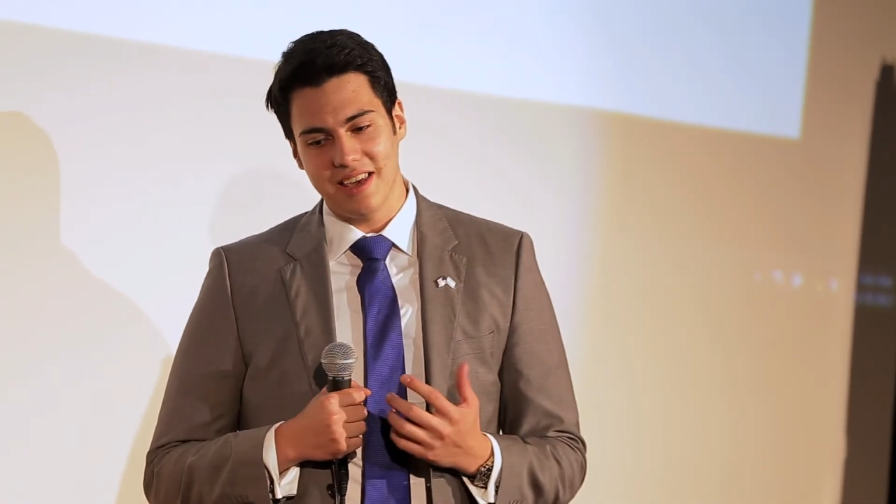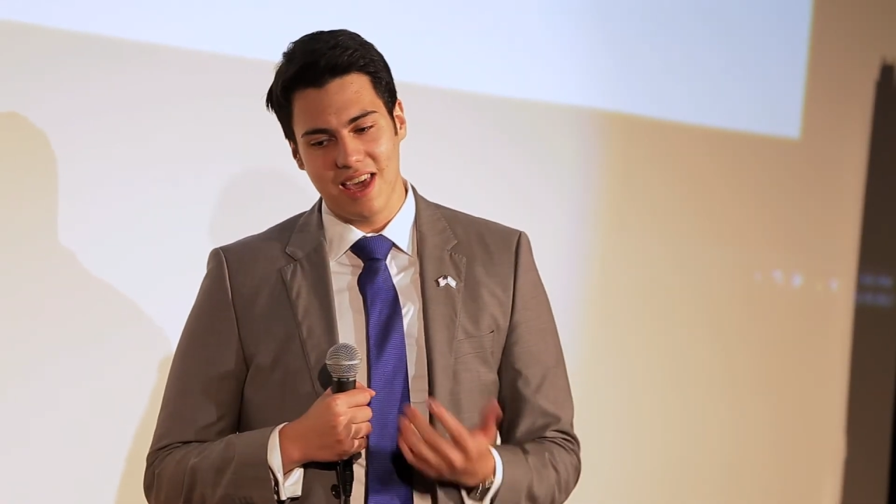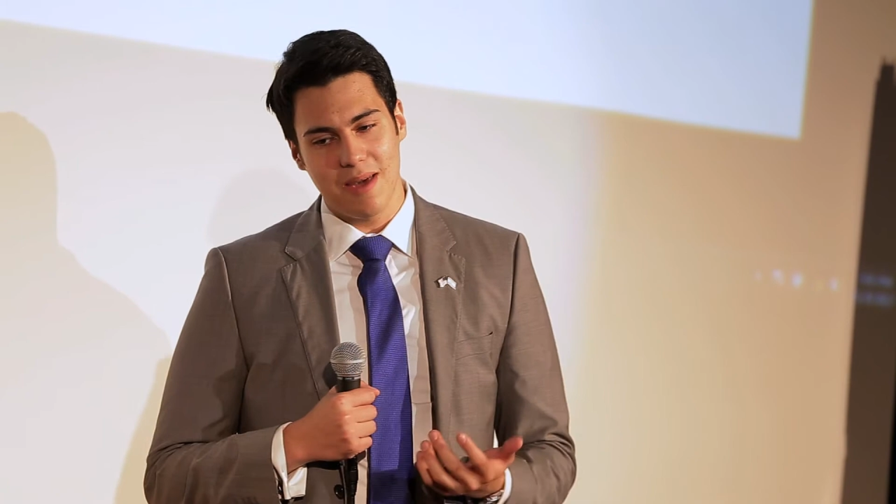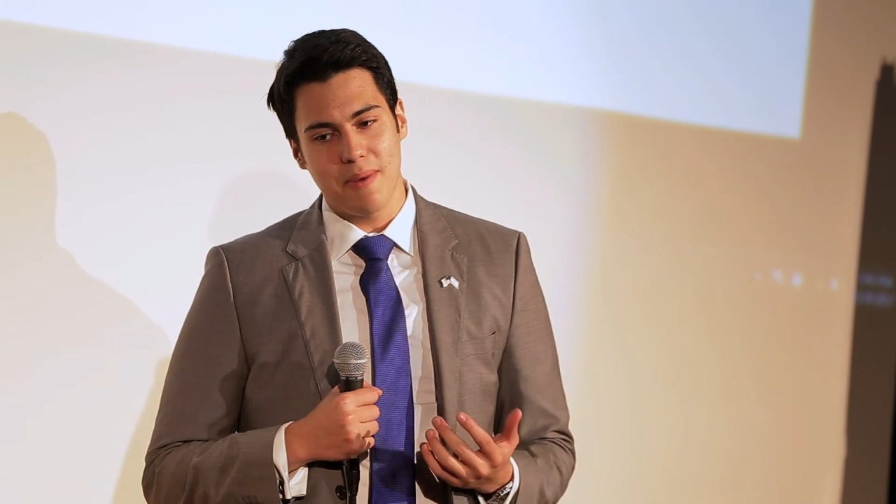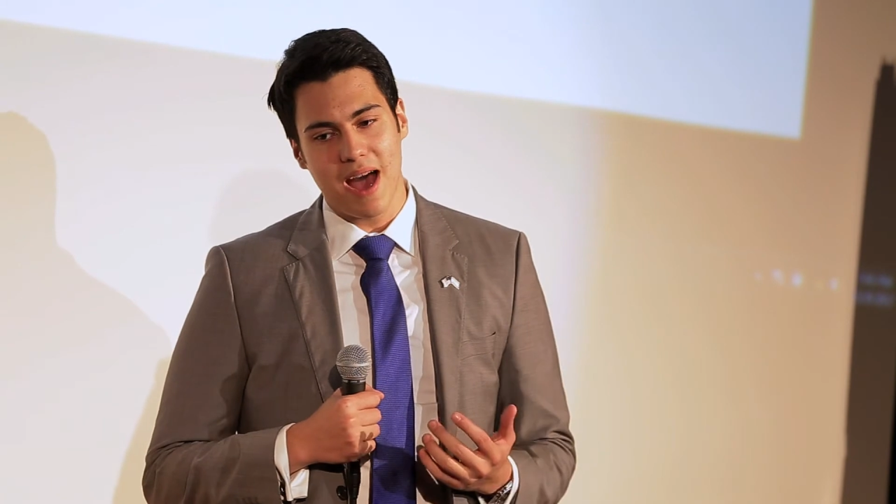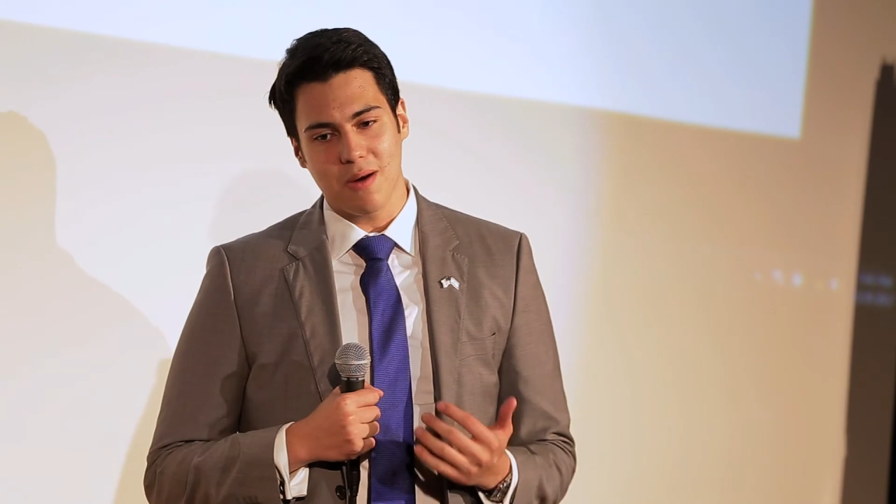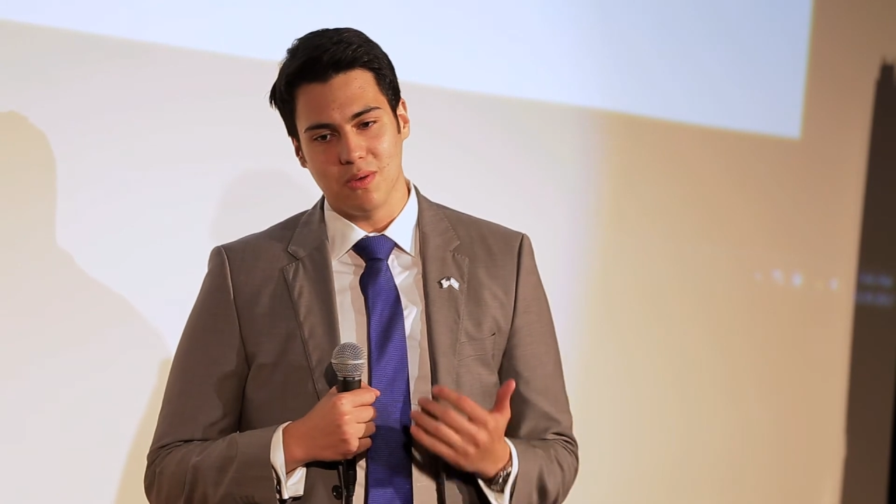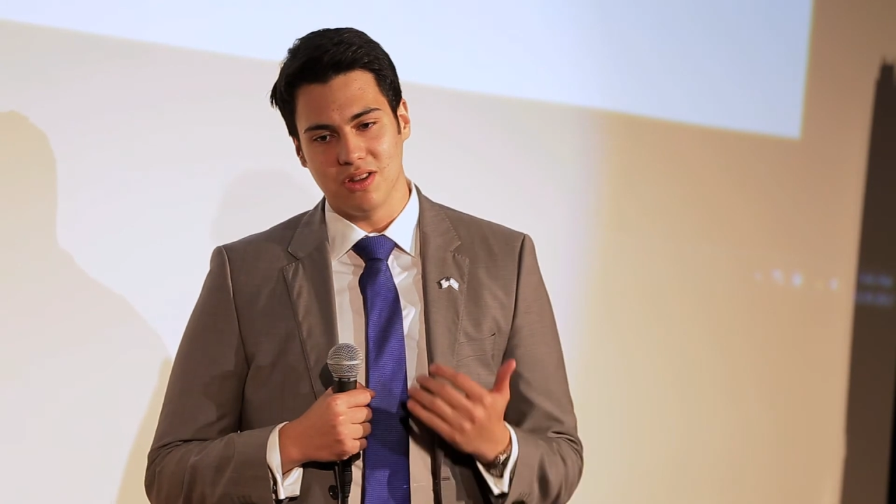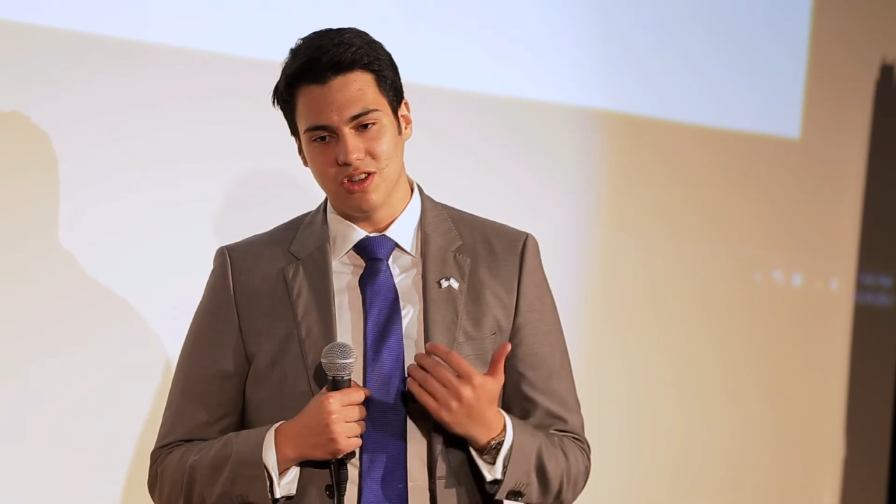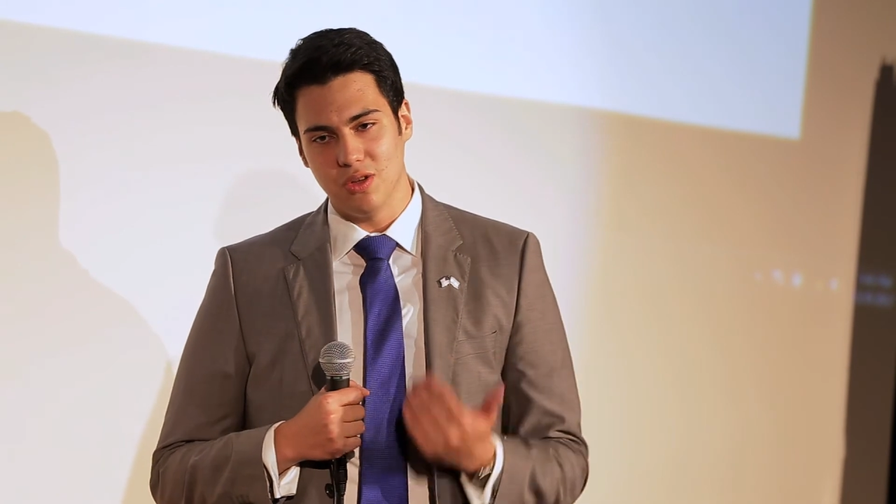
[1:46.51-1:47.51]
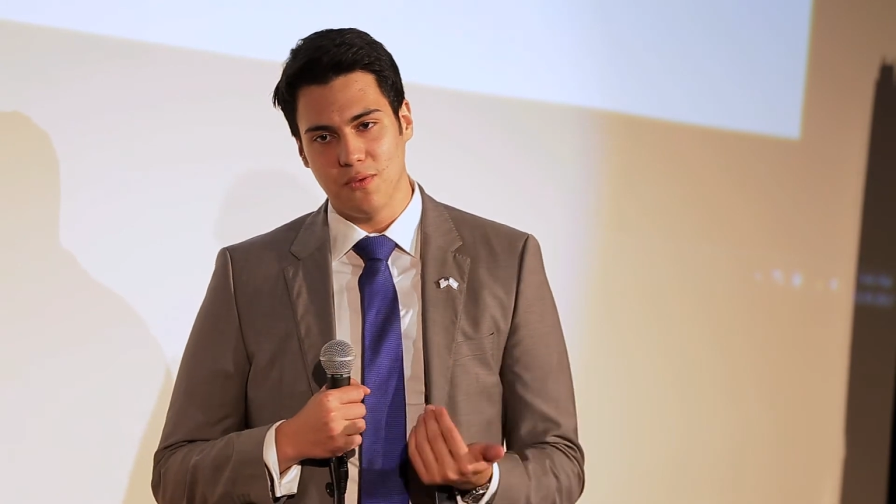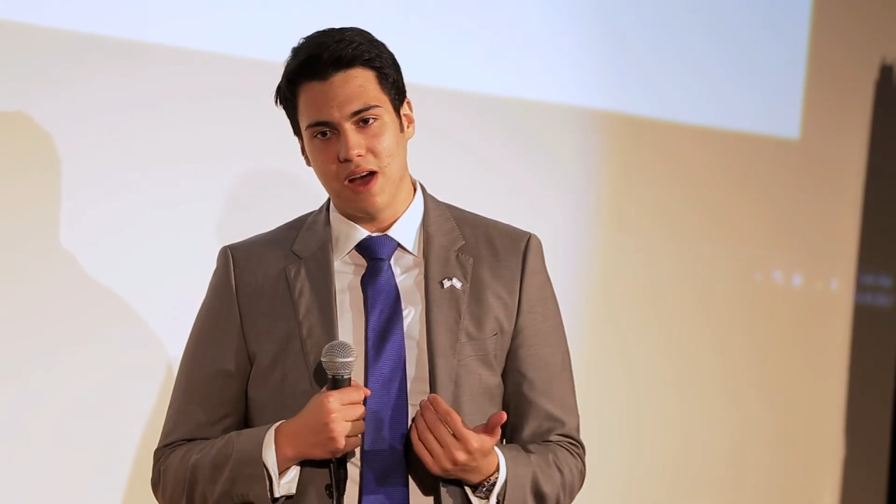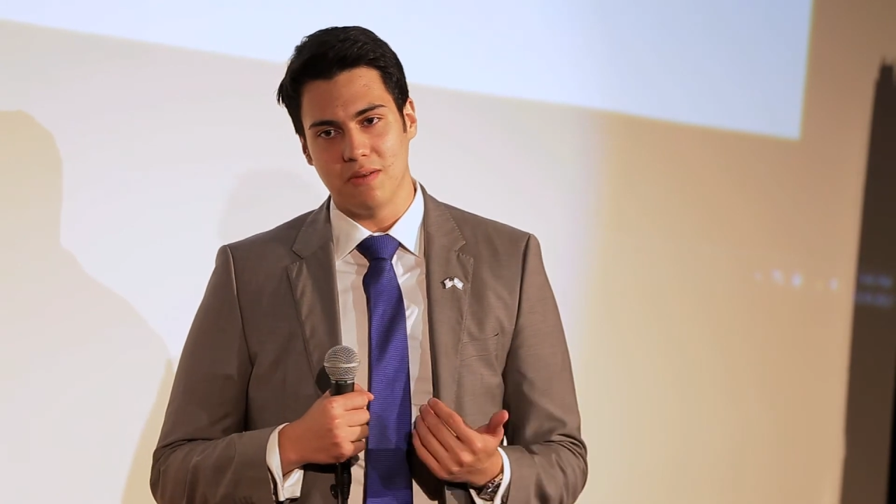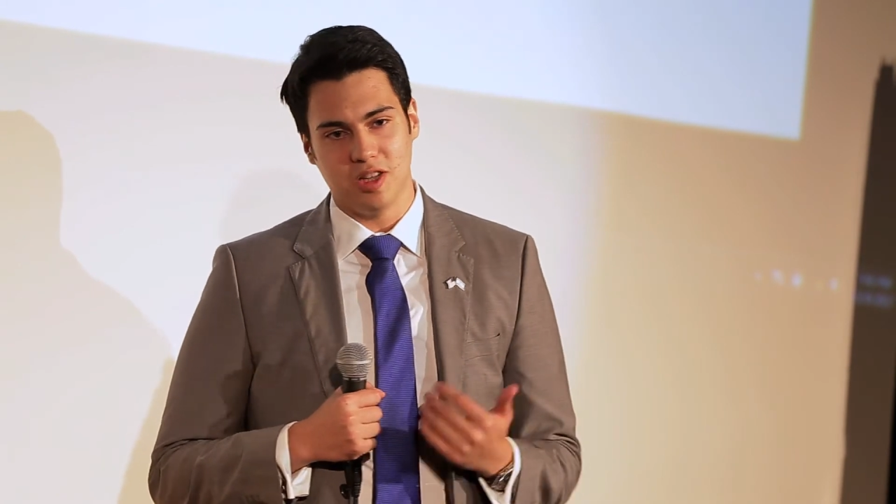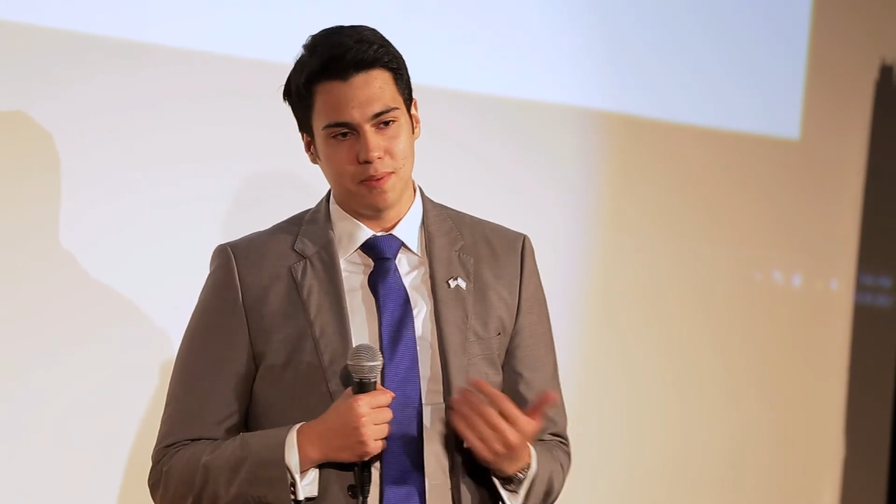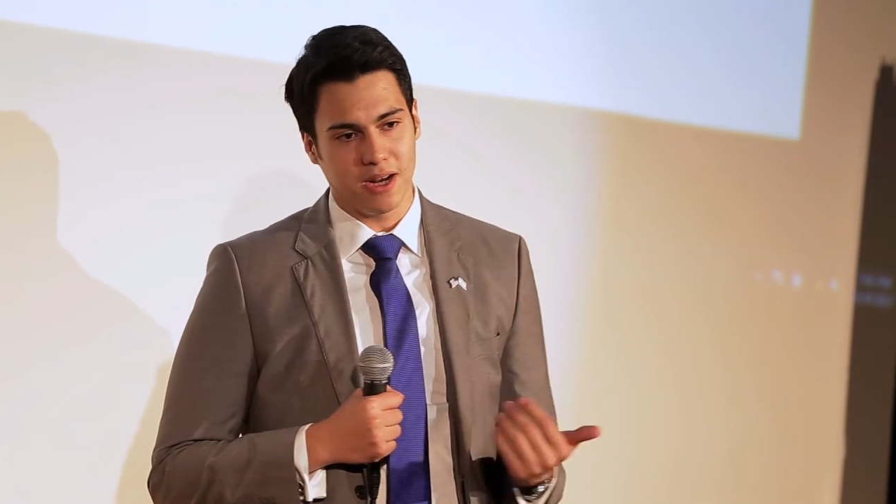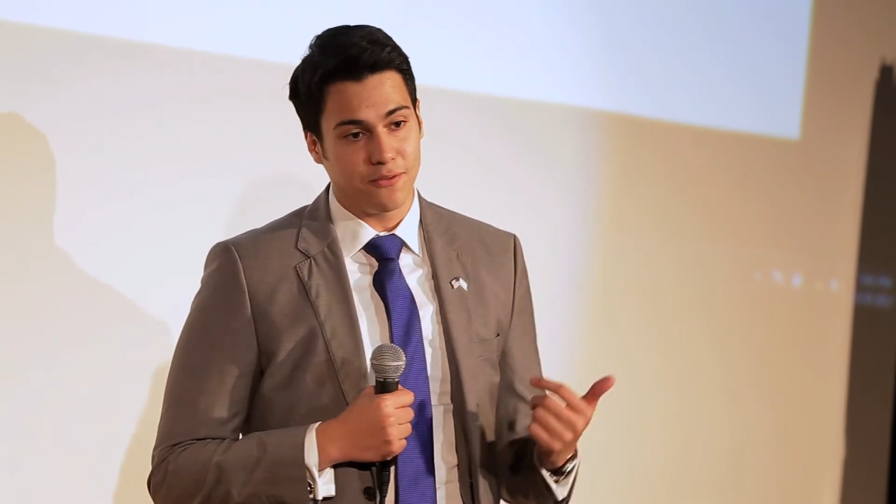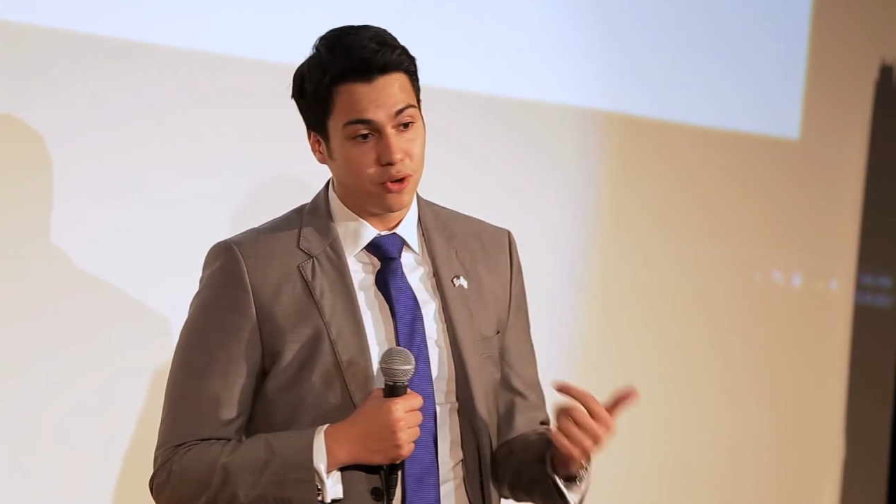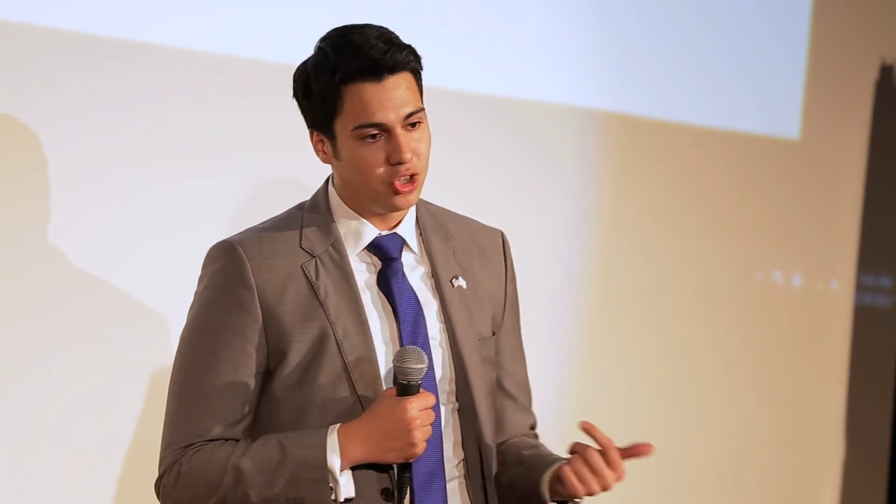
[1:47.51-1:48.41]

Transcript: I came back with this newfound respect for